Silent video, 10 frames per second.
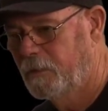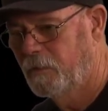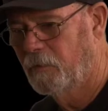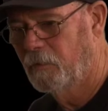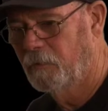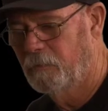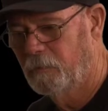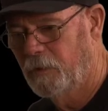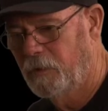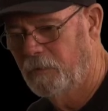your own,
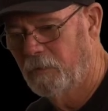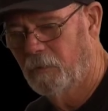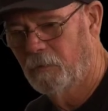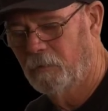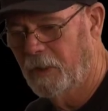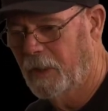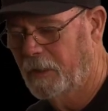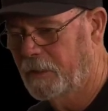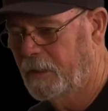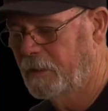within your own
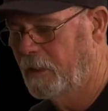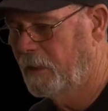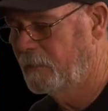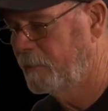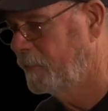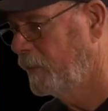reality, and not